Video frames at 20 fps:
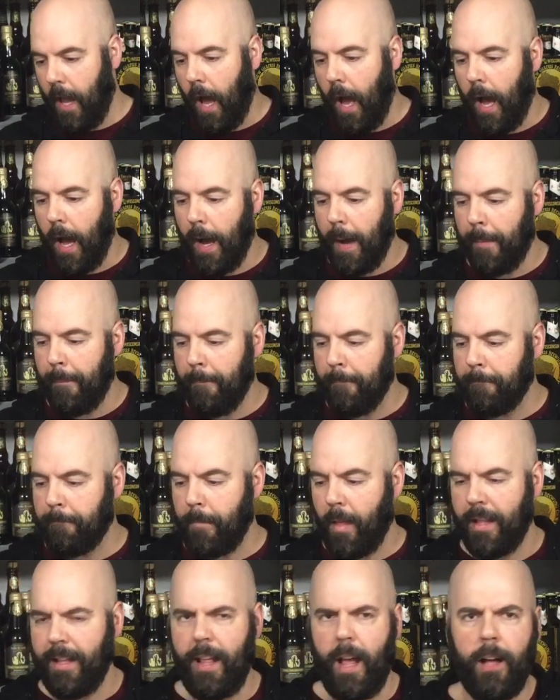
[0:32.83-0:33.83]

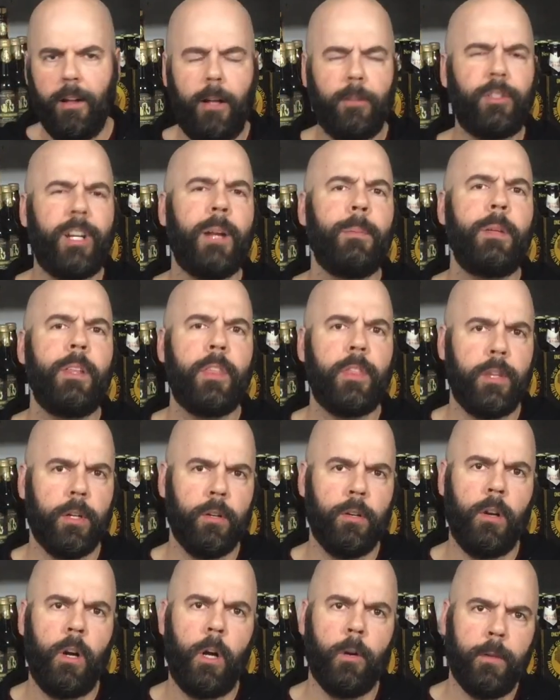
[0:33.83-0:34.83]
I'll try to be
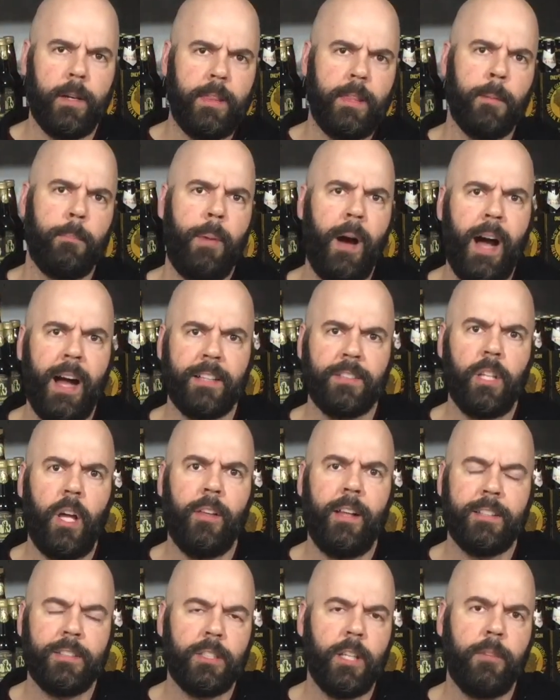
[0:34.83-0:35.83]
thorough. I'll read the box, all
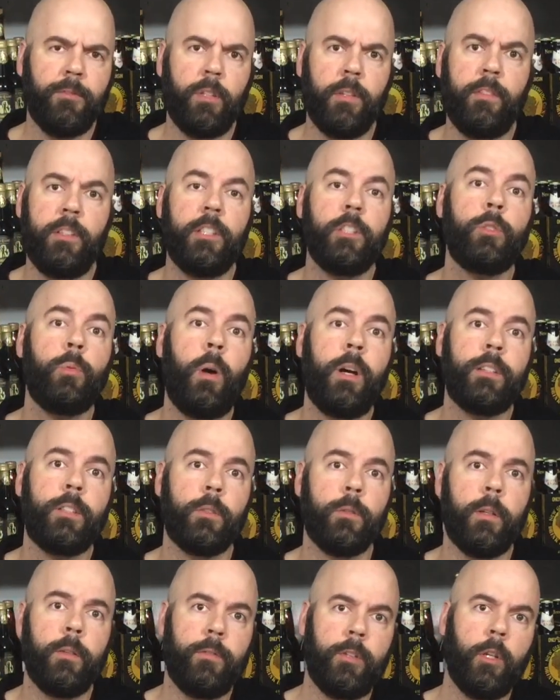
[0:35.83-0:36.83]
that stuff. So if you just want
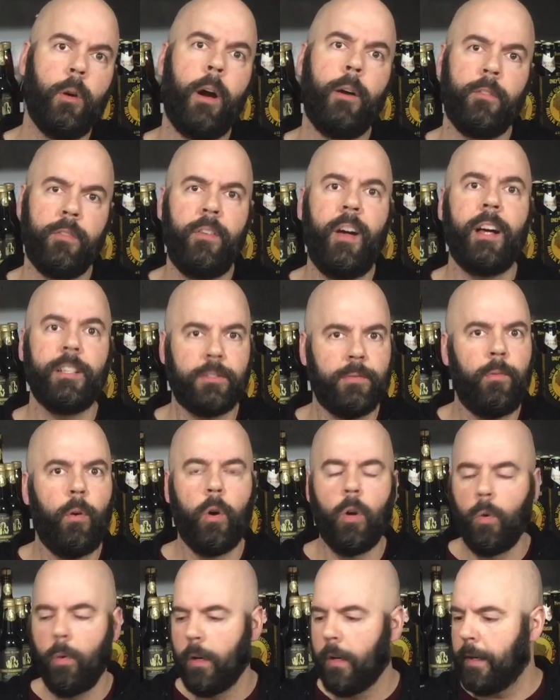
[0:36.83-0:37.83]
the review, I would fast
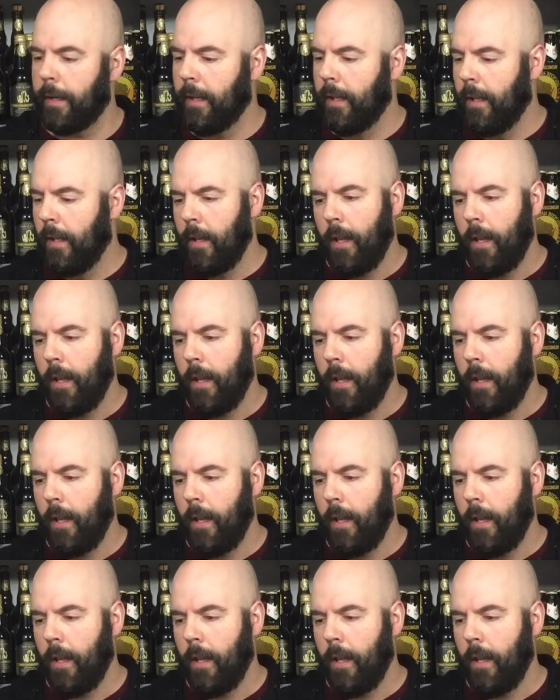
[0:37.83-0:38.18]
forward.